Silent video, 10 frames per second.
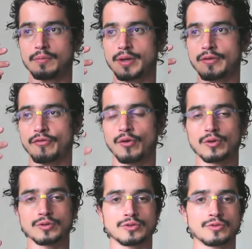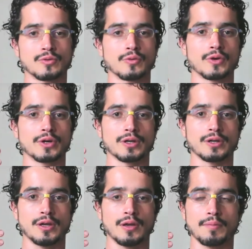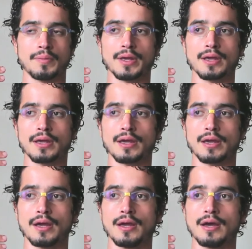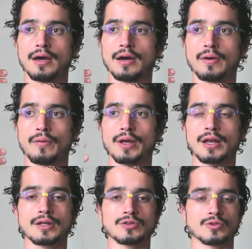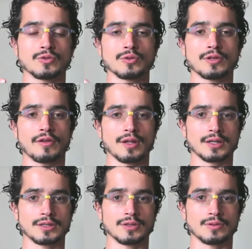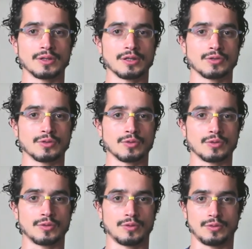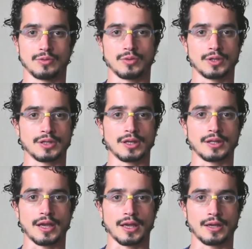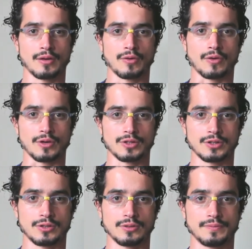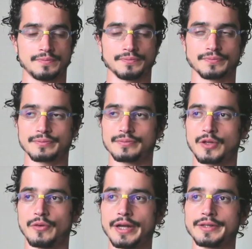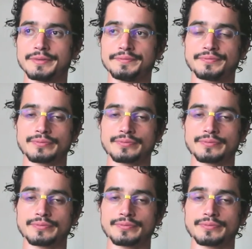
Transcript: be focused to work, be willing to do the things you need to do during the day course. Right?